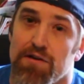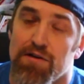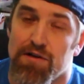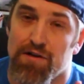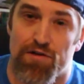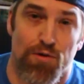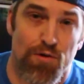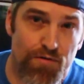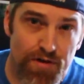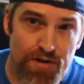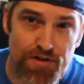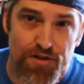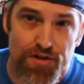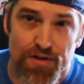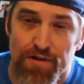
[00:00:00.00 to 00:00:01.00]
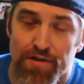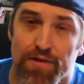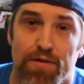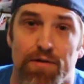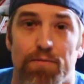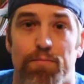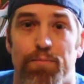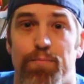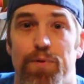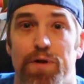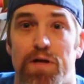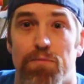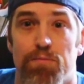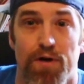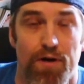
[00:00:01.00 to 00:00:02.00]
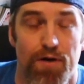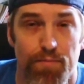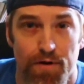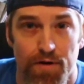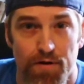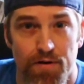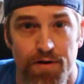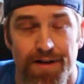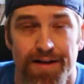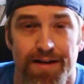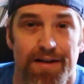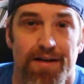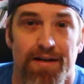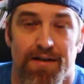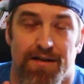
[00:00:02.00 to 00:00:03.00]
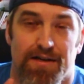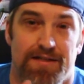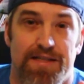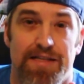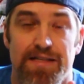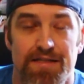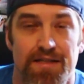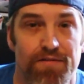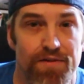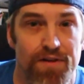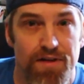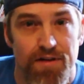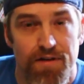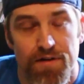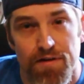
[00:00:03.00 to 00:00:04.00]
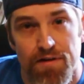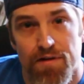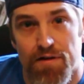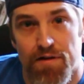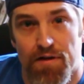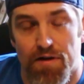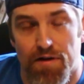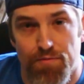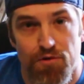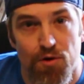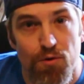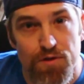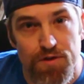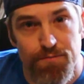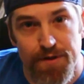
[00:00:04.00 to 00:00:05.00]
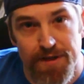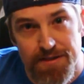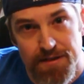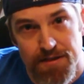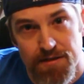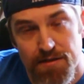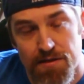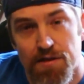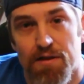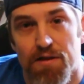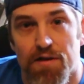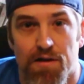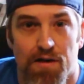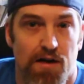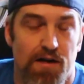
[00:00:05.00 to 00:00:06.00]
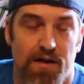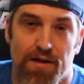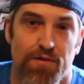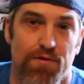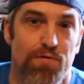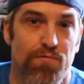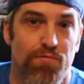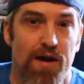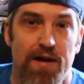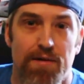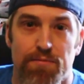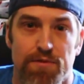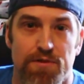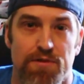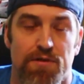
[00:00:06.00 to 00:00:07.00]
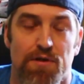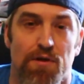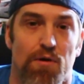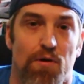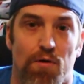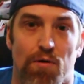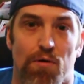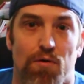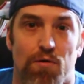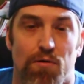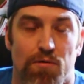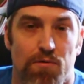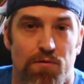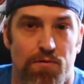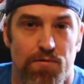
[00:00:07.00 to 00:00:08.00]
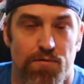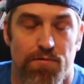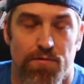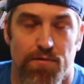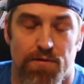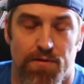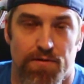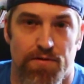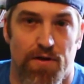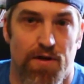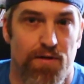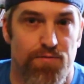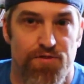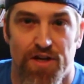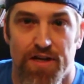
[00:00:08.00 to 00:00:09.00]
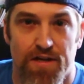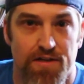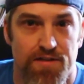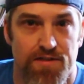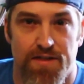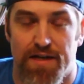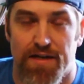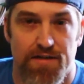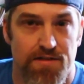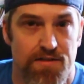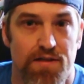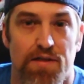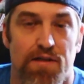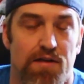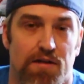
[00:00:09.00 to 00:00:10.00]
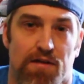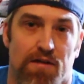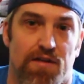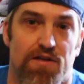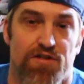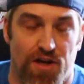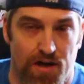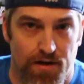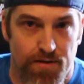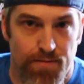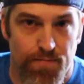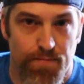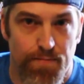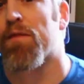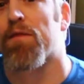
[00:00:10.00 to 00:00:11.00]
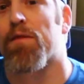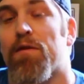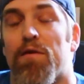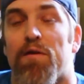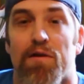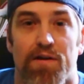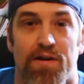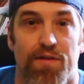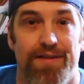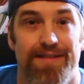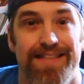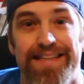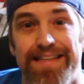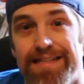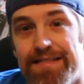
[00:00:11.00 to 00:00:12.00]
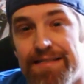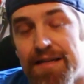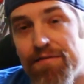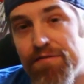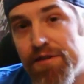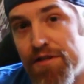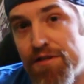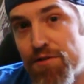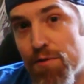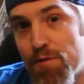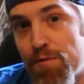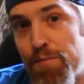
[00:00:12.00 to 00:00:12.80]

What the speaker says: torque wrench, be a breaker bar, a T70 Torx bit, and either ramps or jack stands and a jack. Now the T70 torque